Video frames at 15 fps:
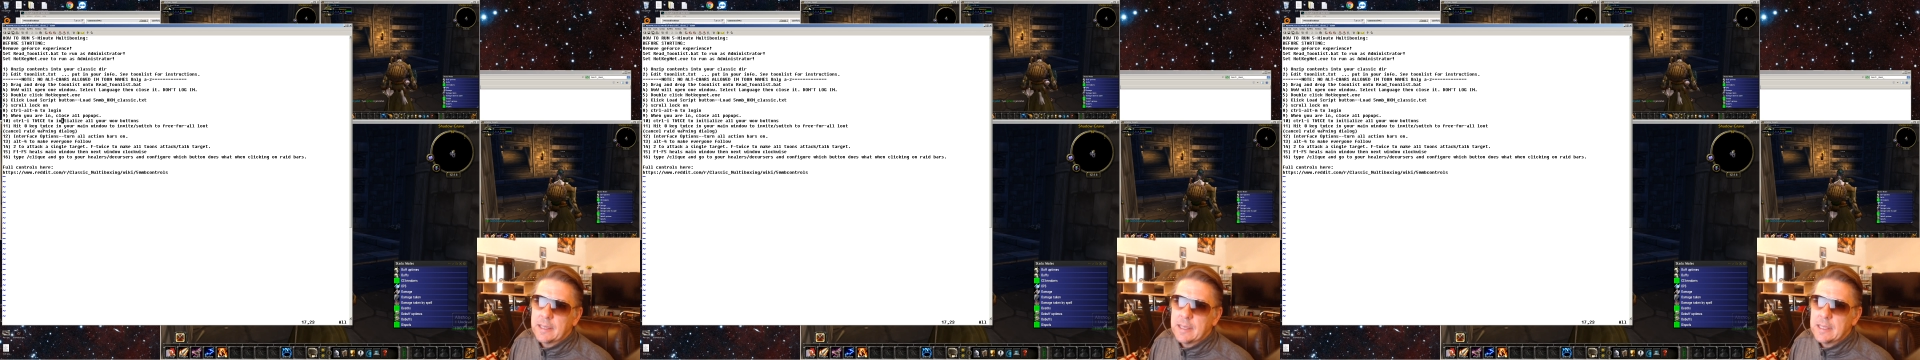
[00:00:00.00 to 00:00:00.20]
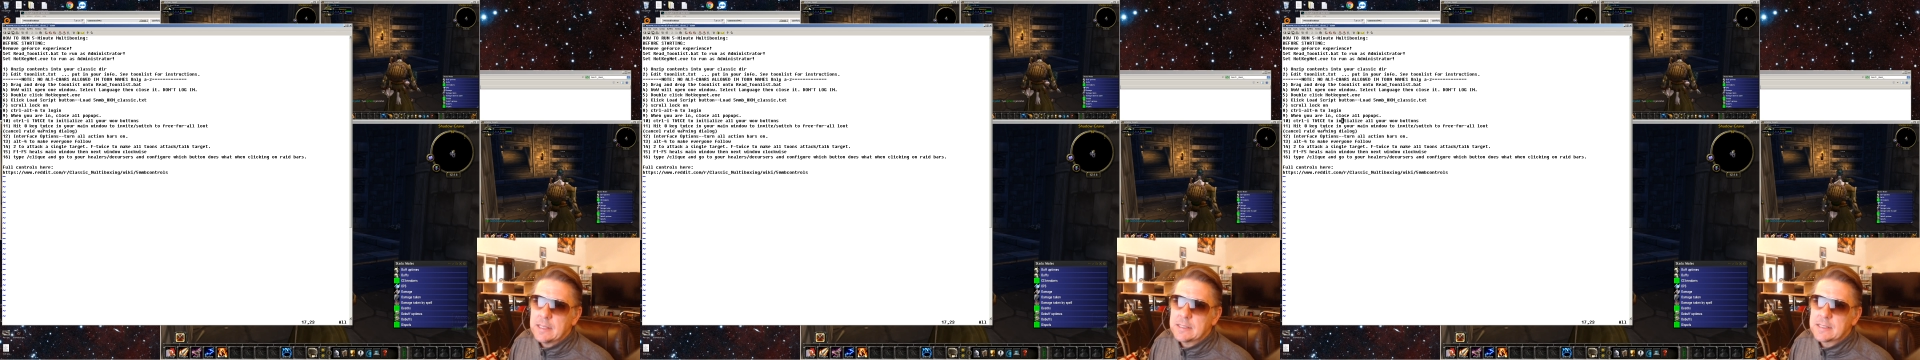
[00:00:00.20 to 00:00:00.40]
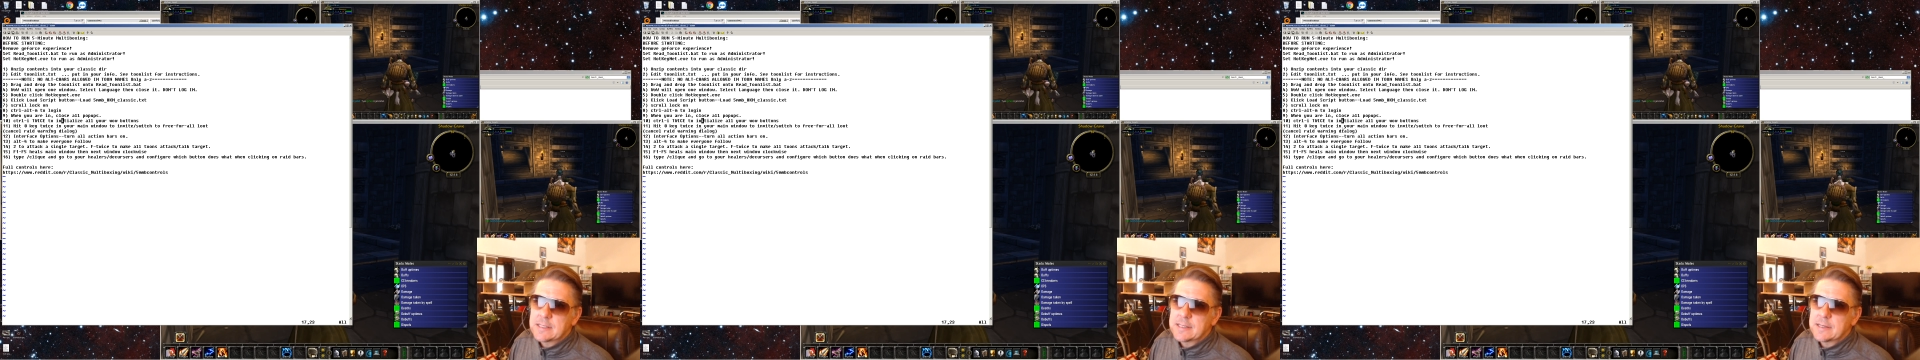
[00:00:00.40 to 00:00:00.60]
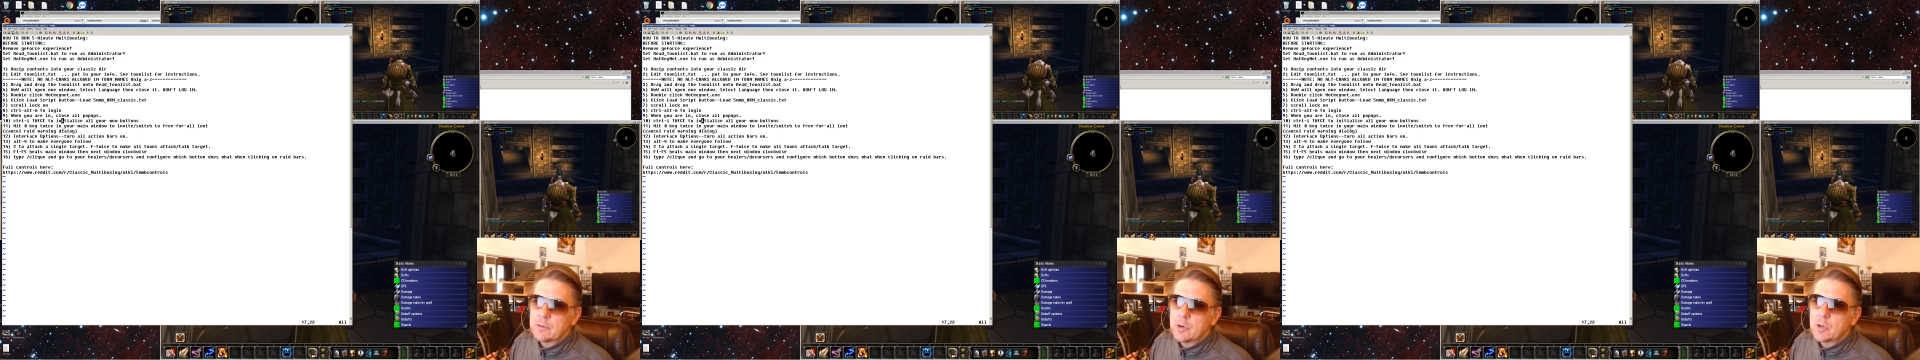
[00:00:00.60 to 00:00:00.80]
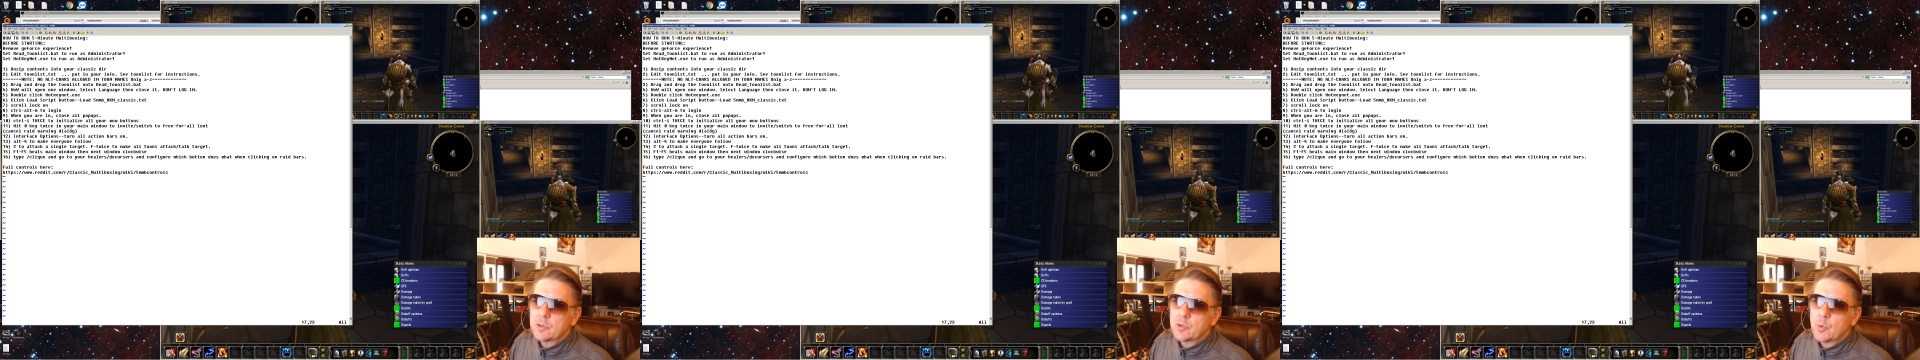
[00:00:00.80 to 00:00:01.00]
Hit
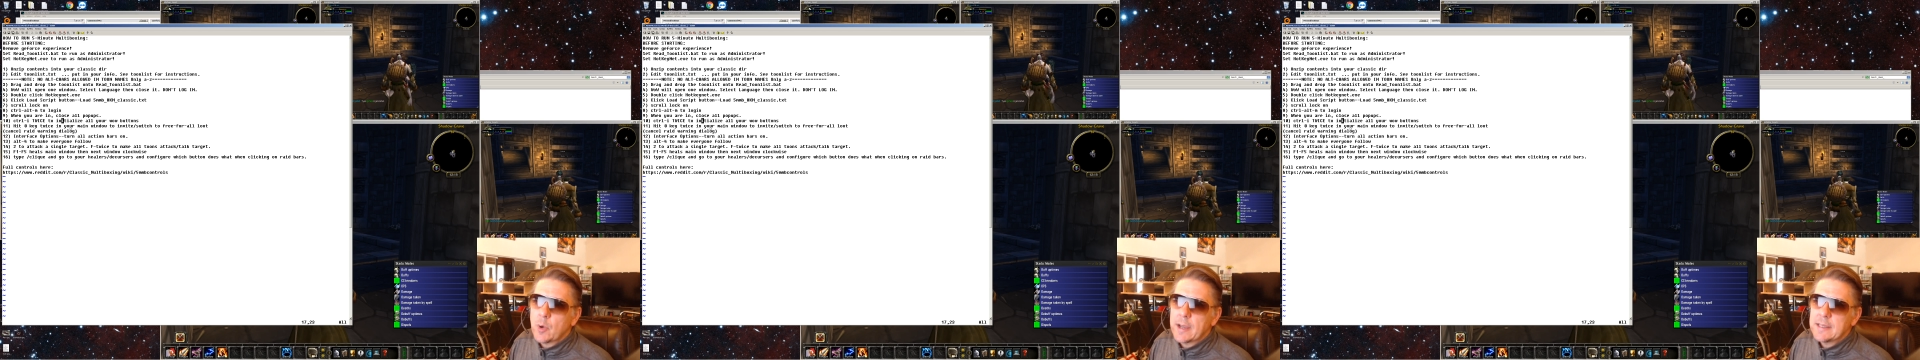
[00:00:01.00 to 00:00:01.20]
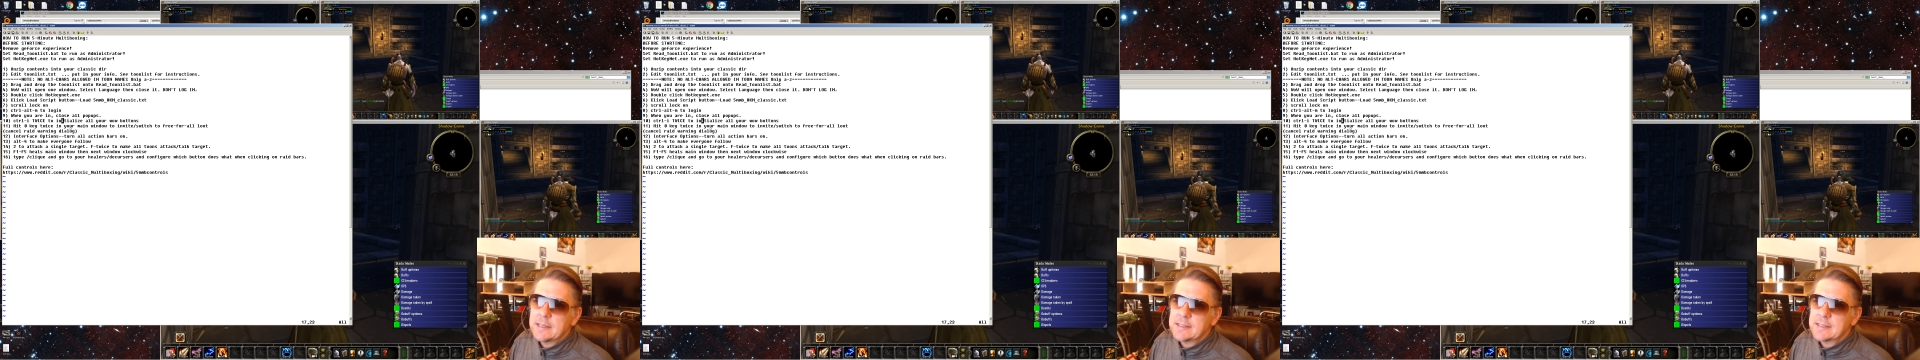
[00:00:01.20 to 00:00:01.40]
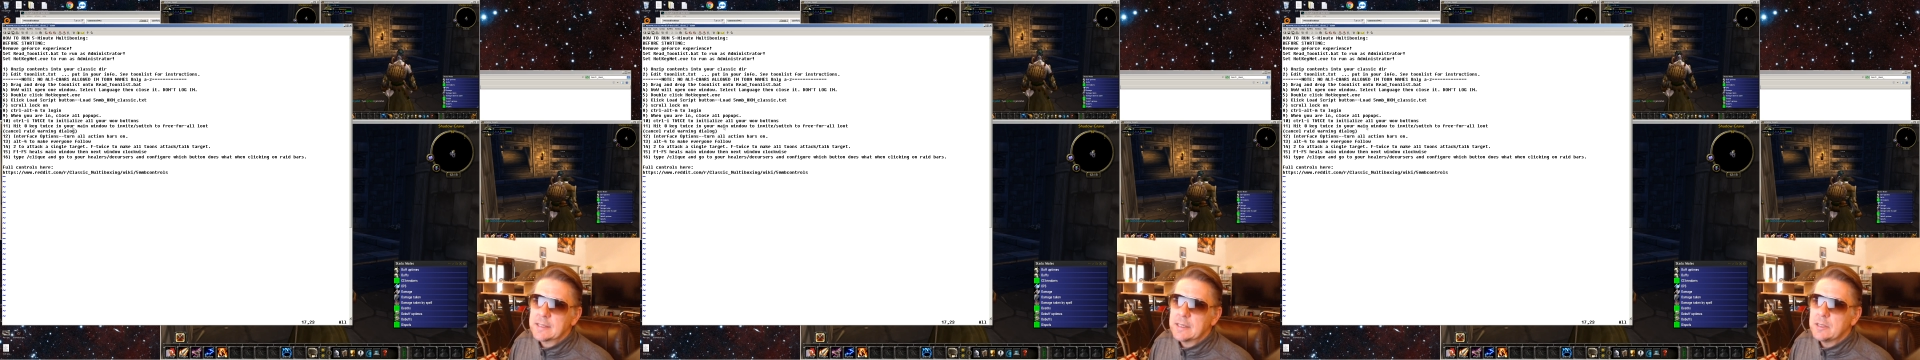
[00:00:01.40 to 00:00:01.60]
0 twice